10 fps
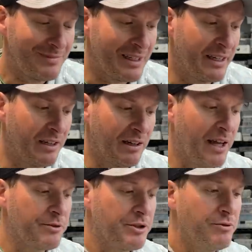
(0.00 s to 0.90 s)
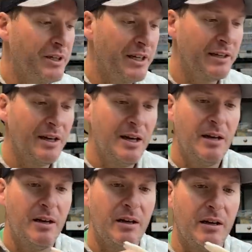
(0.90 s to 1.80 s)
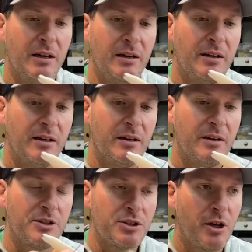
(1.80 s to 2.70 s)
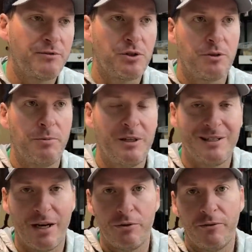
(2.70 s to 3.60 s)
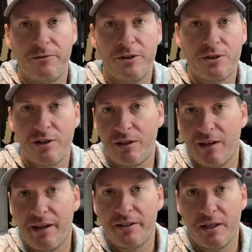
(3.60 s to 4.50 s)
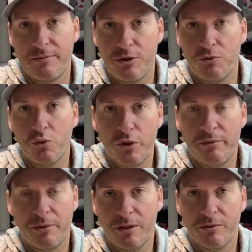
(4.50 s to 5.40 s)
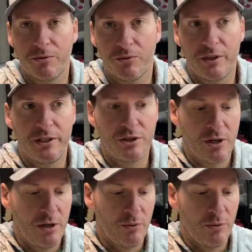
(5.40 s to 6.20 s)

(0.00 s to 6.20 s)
And it allows you to get, a soft jerk bait down to fish that a lot of times you wouldn't be able to reach